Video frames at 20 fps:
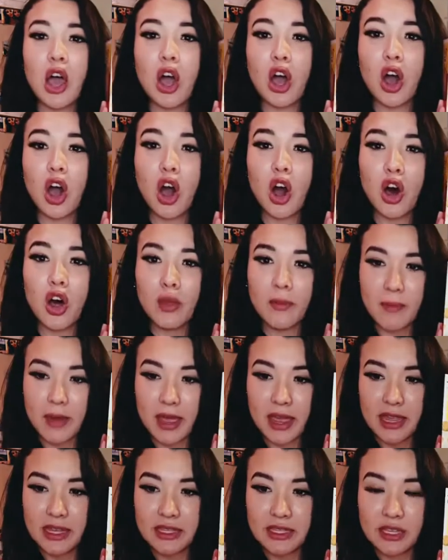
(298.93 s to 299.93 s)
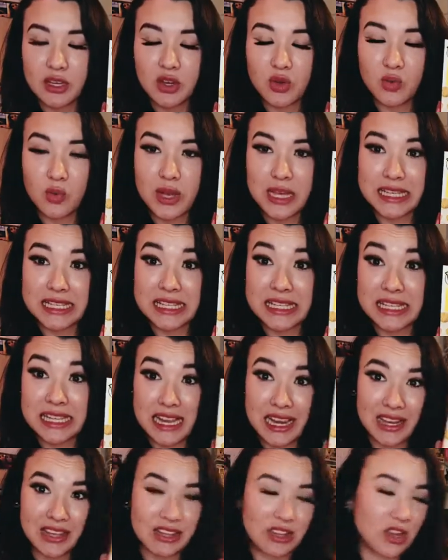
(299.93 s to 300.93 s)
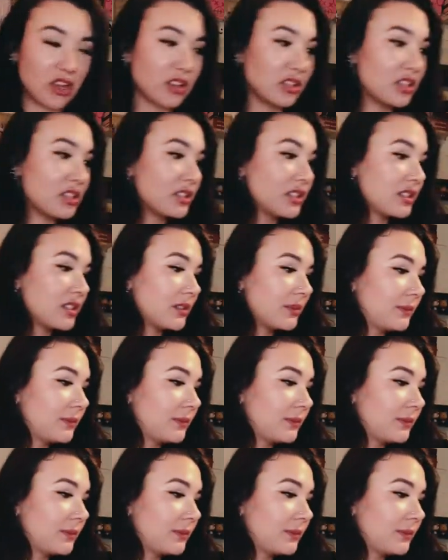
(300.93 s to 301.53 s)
All Might was $9.